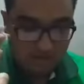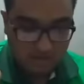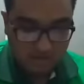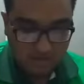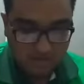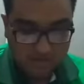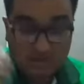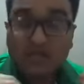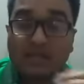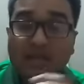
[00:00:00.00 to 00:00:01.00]
And
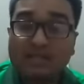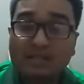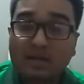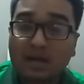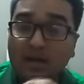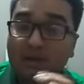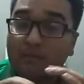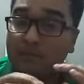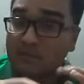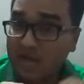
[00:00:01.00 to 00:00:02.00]
next
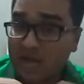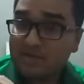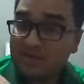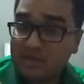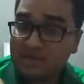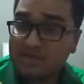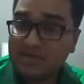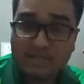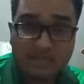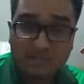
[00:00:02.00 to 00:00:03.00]
type is
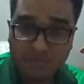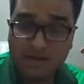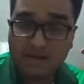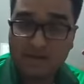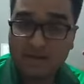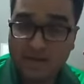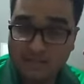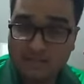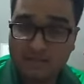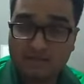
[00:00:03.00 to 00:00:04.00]
indirect
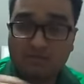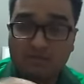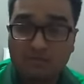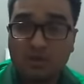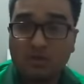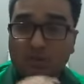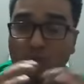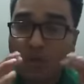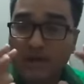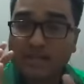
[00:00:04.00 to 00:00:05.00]
election. So
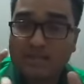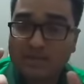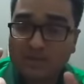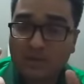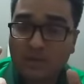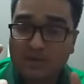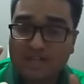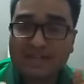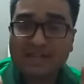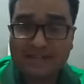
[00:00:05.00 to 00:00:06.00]
what is called
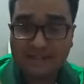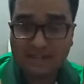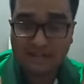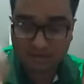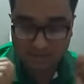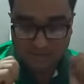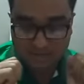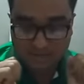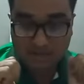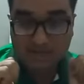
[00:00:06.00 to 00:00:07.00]
indirect
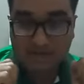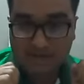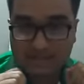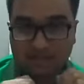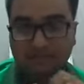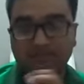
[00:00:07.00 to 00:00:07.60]
election?